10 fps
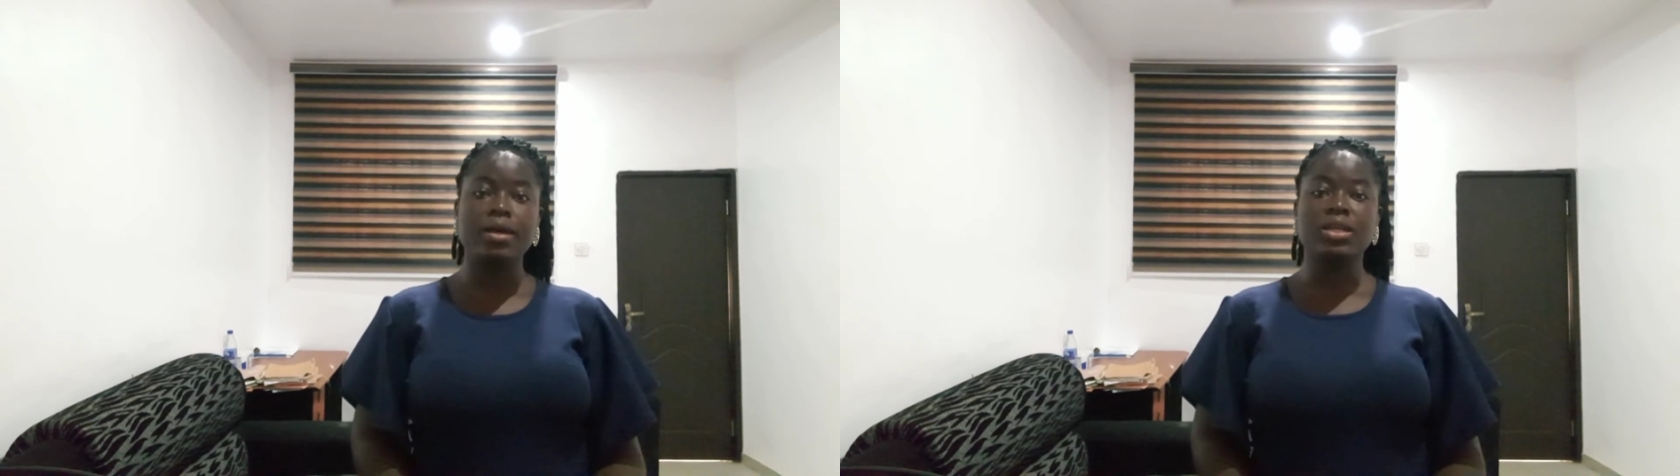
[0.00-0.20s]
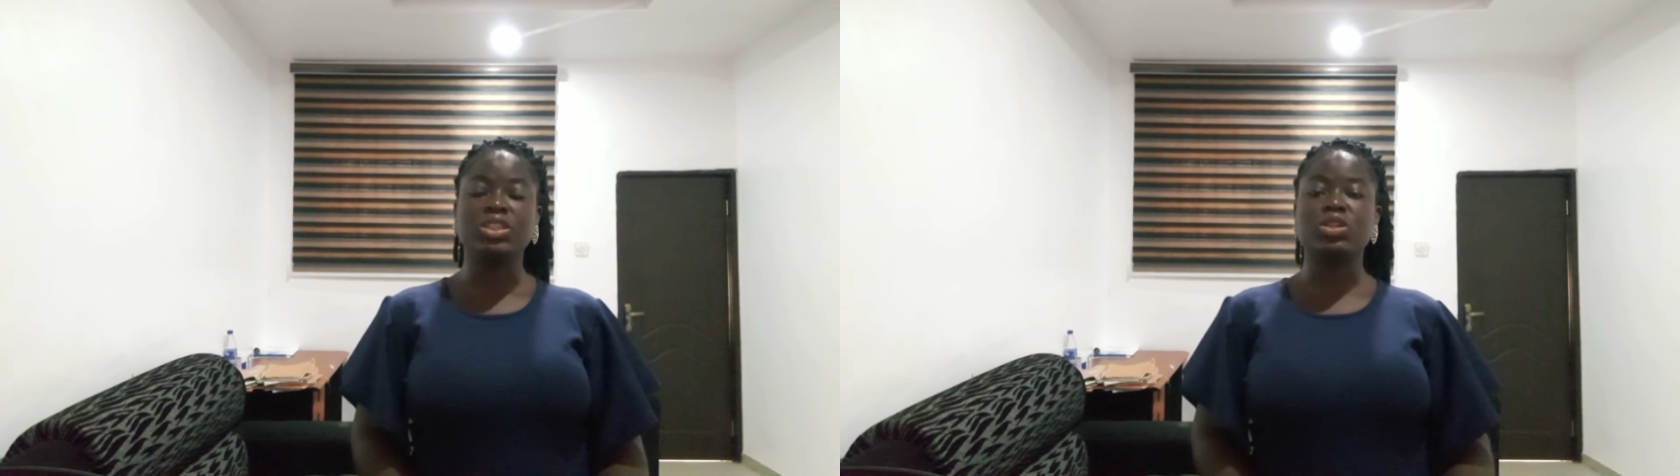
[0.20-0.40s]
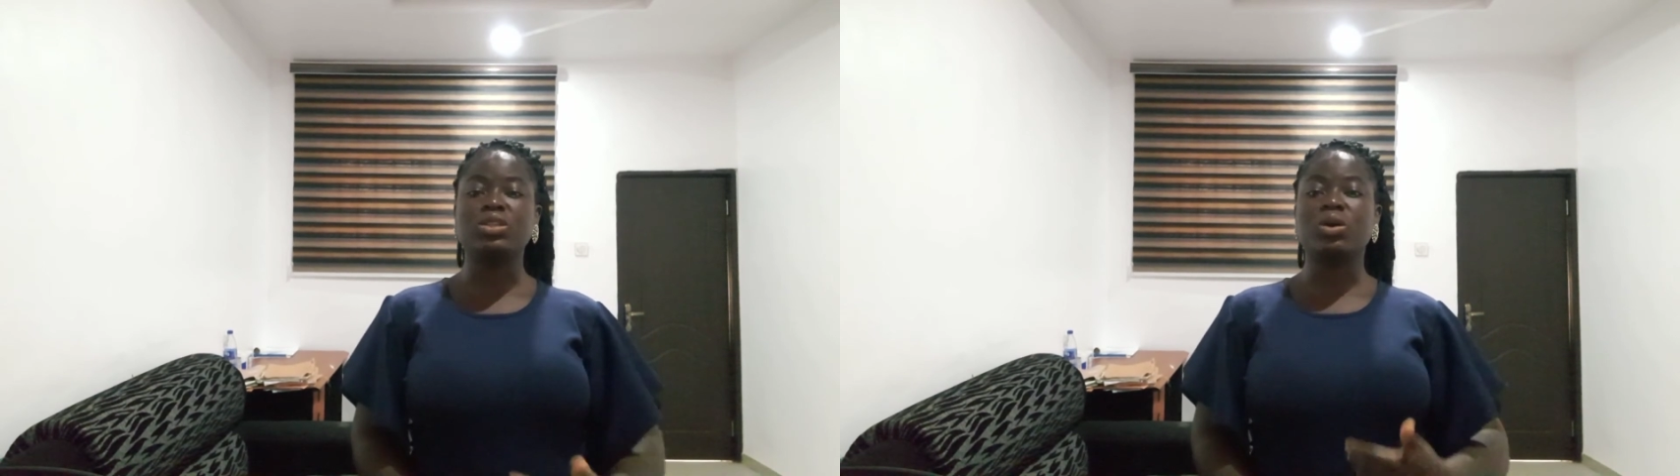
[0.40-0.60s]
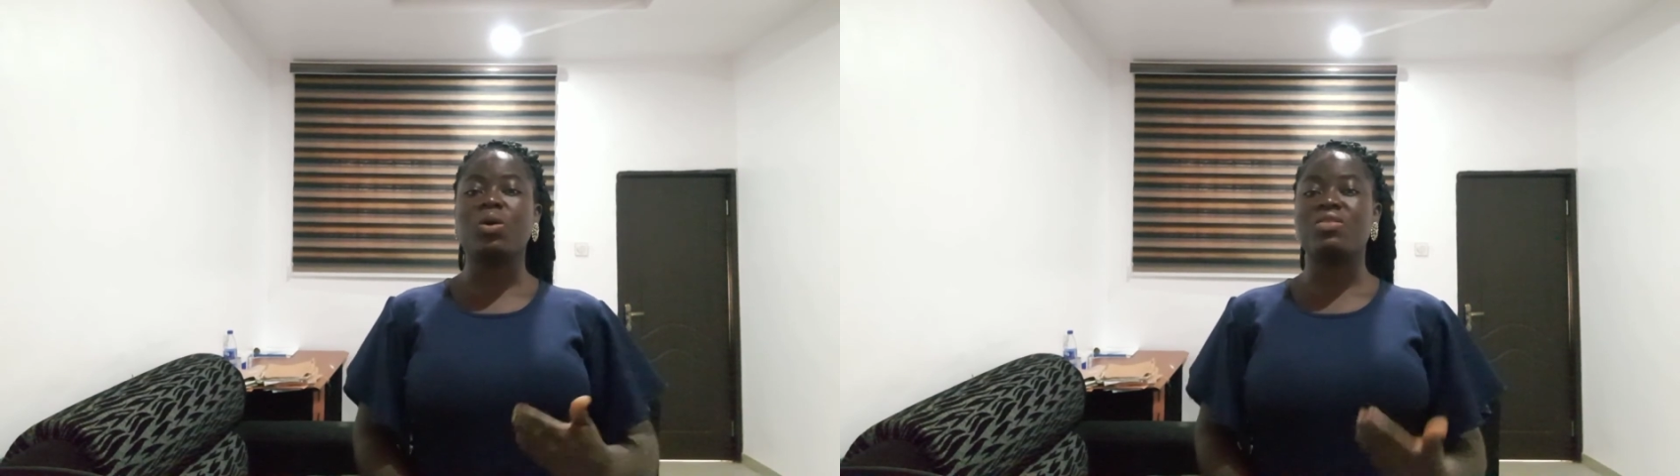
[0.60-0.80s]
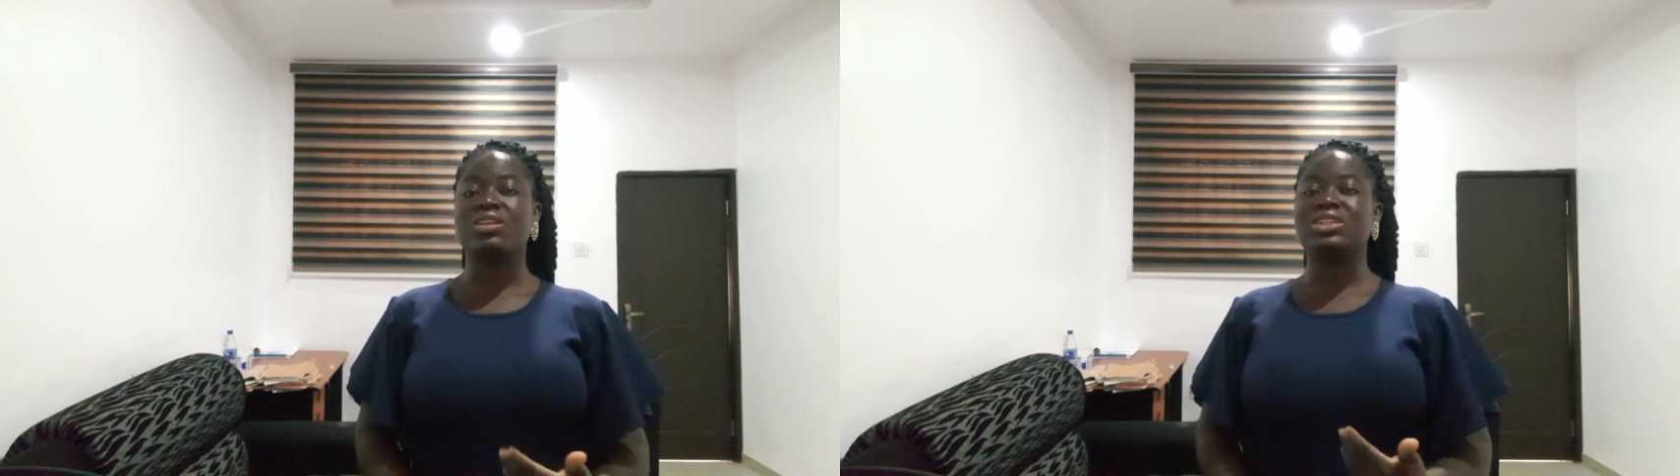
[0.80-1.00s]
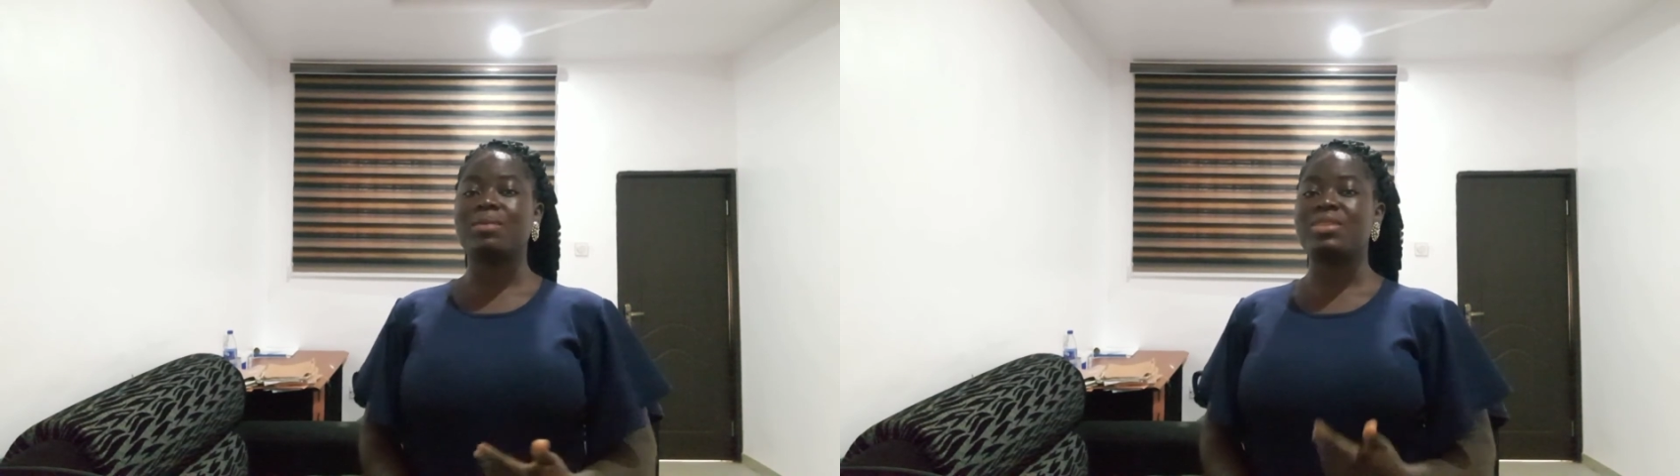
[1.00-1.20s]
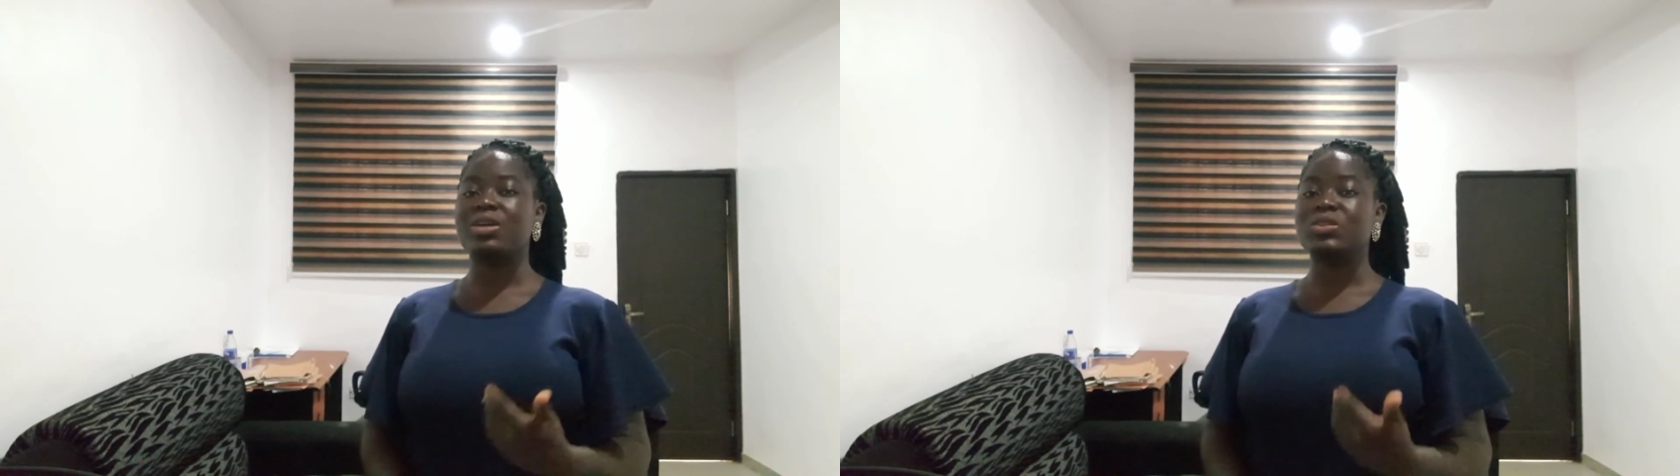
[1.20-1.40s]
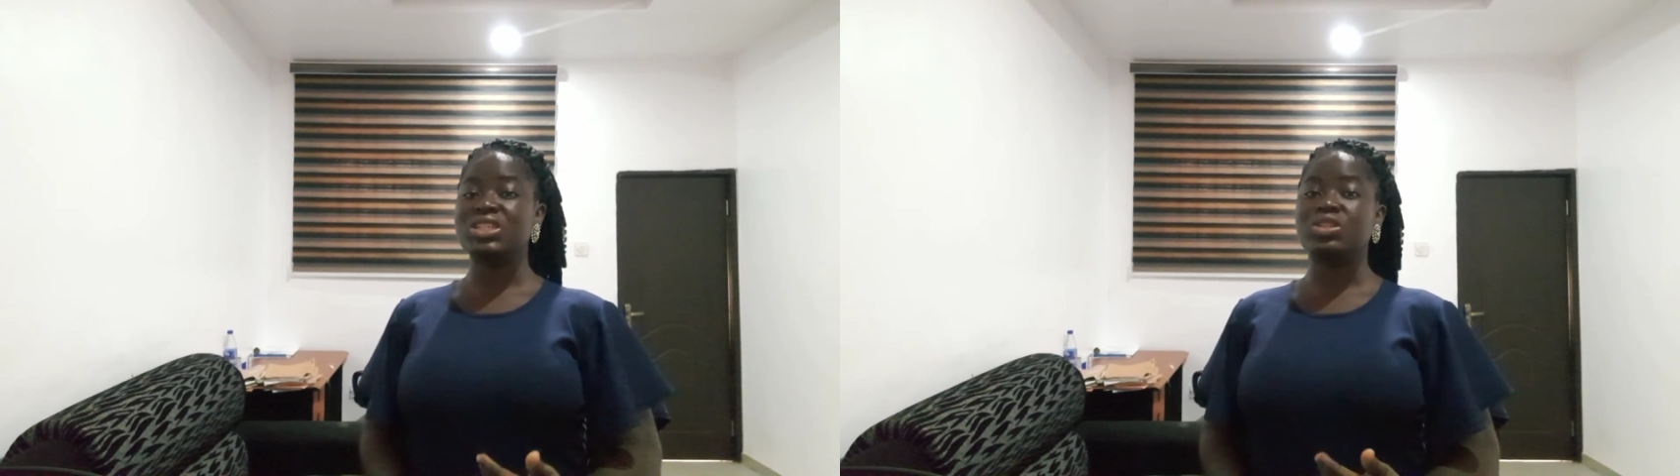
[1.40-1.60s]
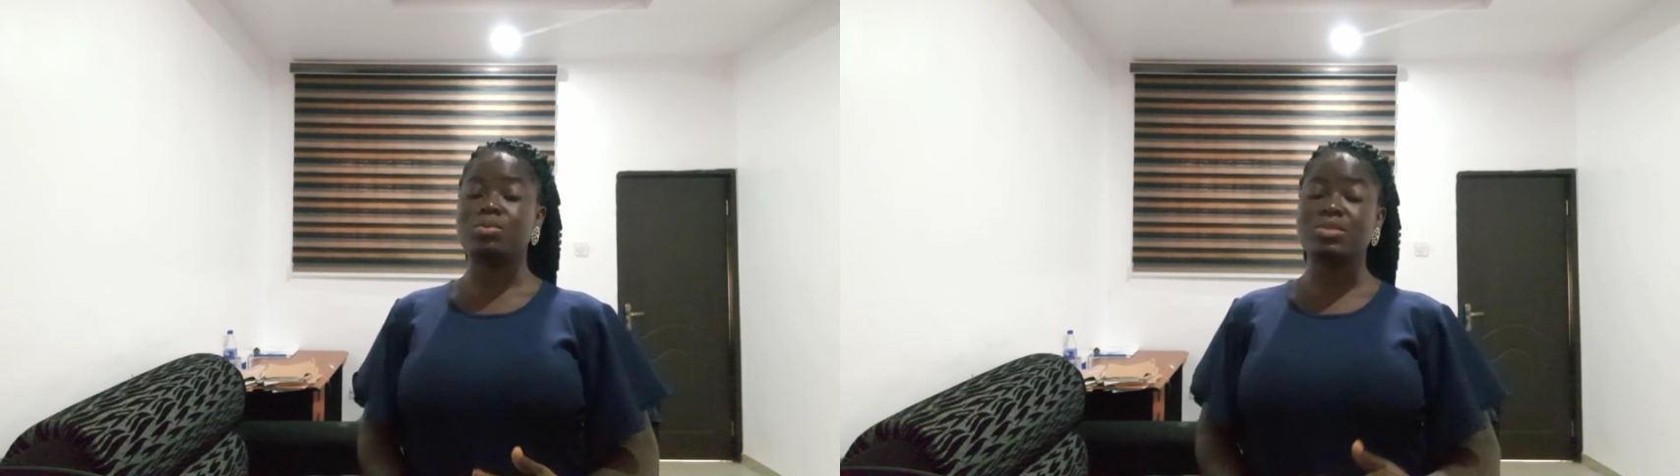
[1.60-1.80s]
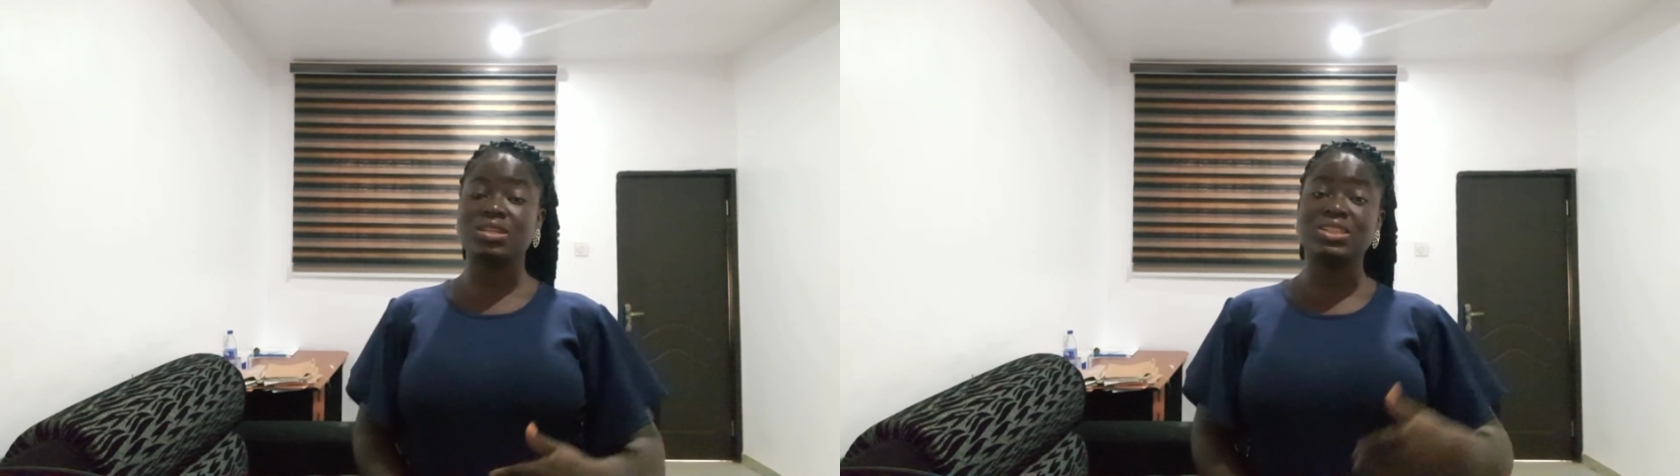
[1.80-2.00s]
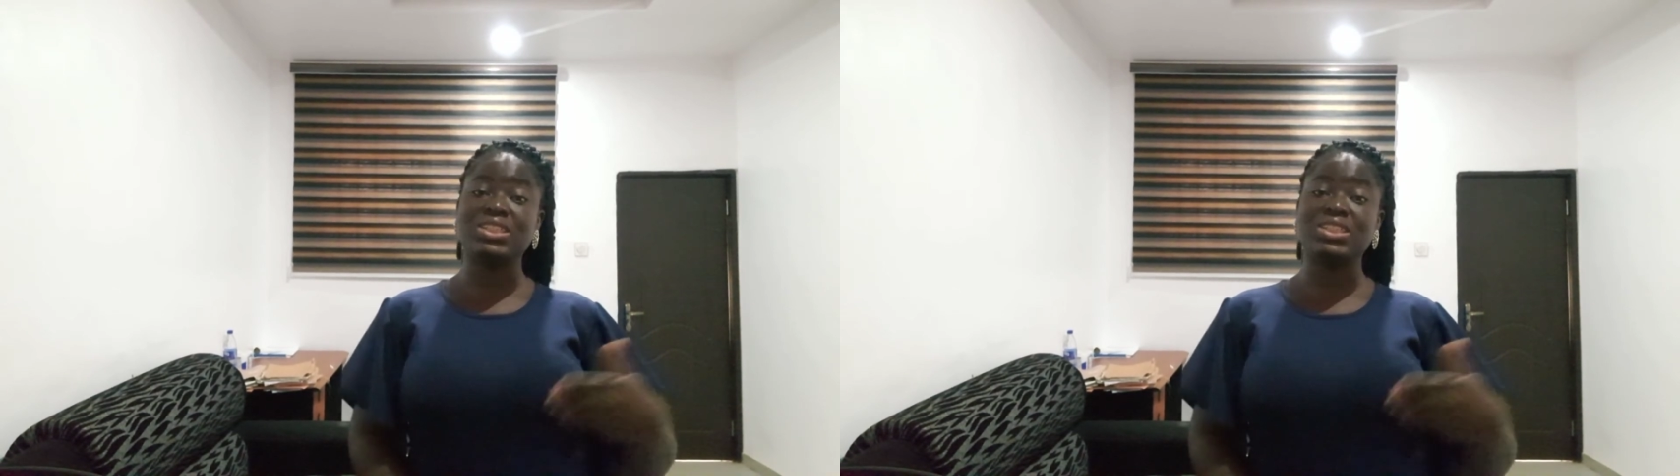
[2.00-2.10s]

it's not all the time that you see something